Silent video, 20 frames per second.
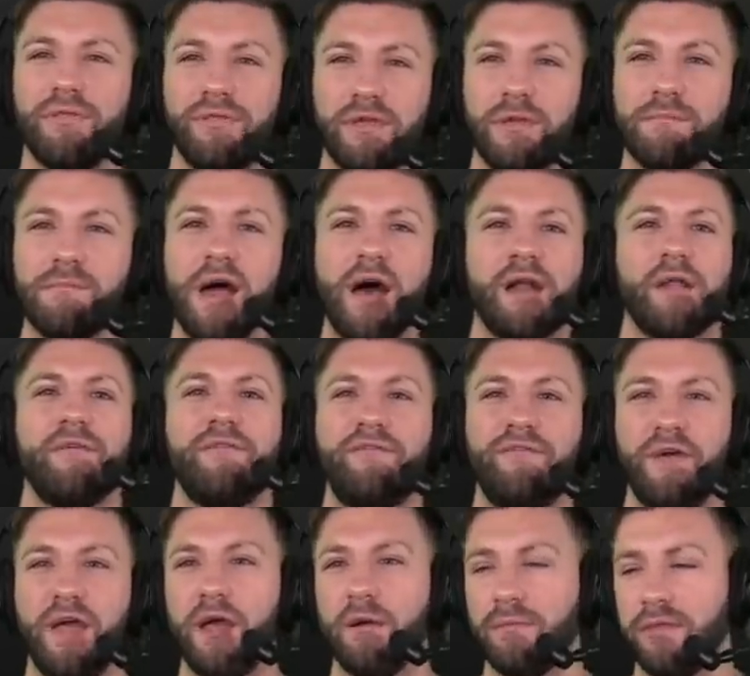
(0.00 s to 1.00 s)
The amount of
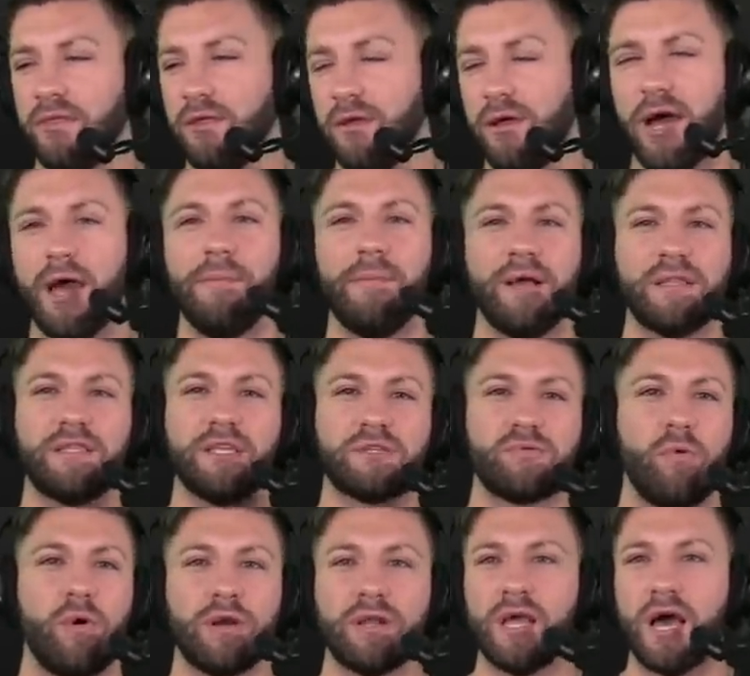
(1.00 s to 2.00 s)
family. The, I met
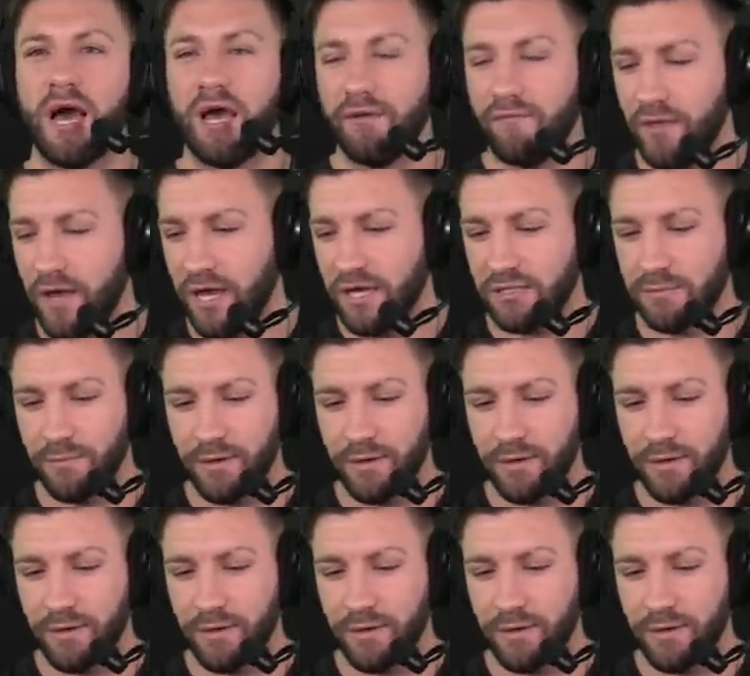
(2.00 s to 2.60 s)
this one guy in Vegas.